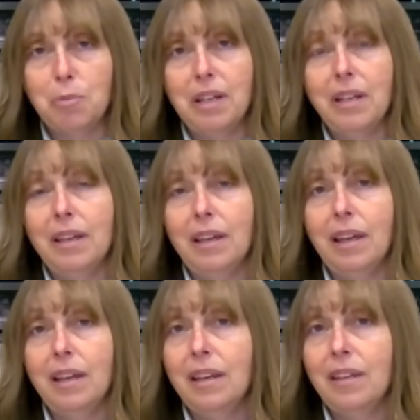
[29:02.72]
but
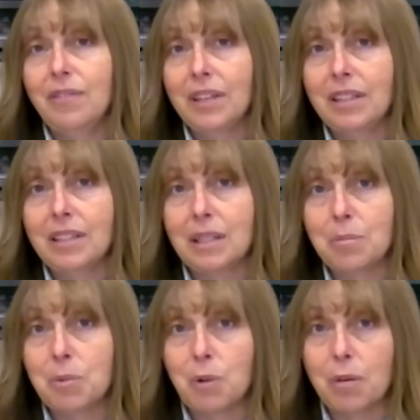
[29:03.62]
it definitely
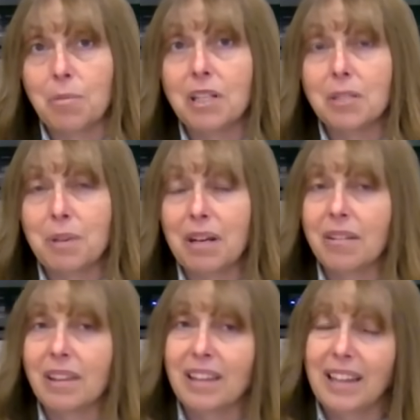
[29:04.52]
seems to work much
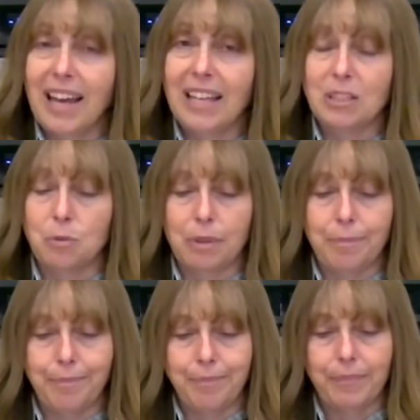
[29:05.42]
better than the last one.